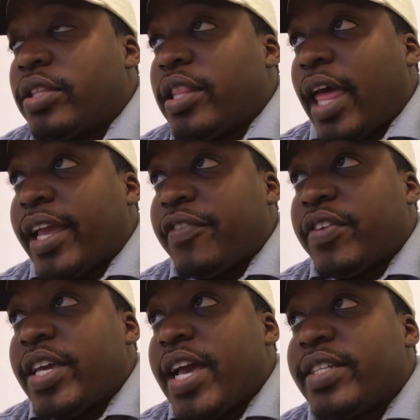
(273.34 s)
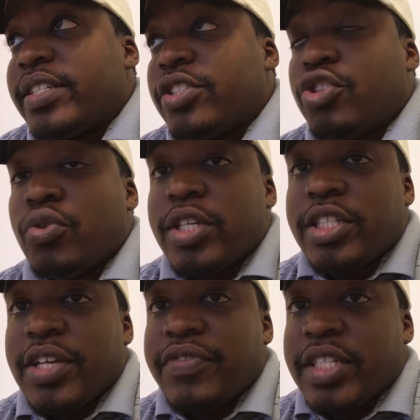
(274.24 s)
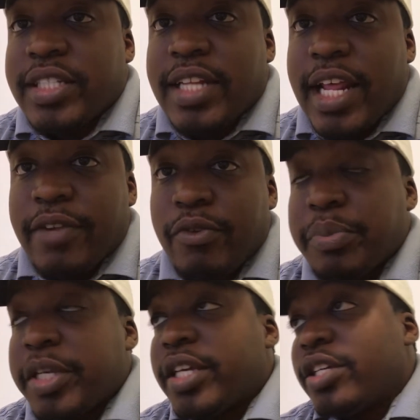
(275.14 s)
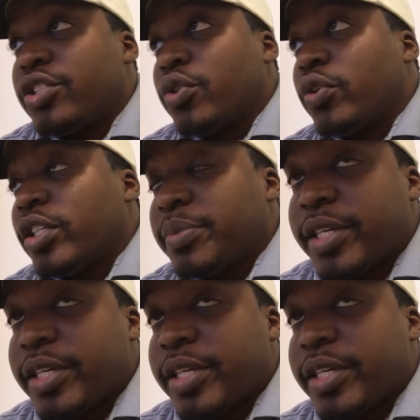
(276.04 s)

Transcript: like, if he has his choice, if Cincinnati would be his choice,